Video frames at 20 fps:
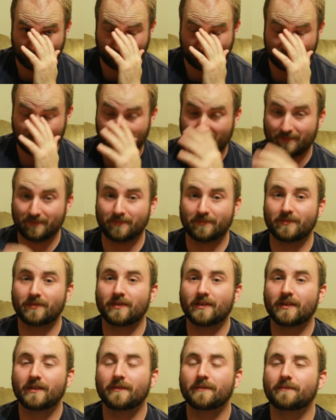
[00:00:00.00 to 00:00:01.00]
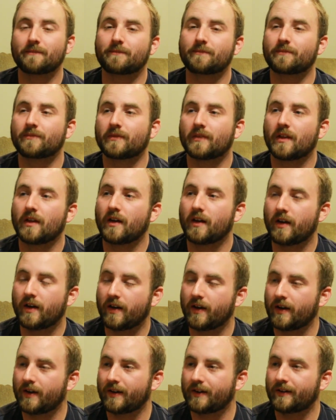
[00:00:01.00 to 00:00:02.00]

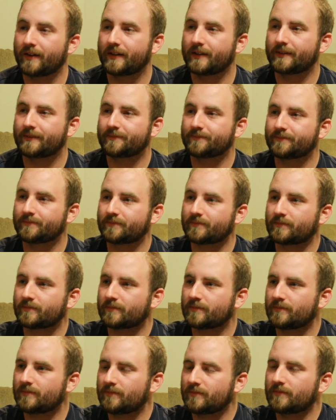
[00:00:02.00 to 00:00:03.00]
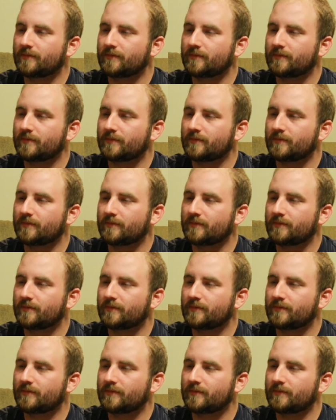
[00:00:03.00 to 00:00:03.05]
No words are spoken by the person on screen.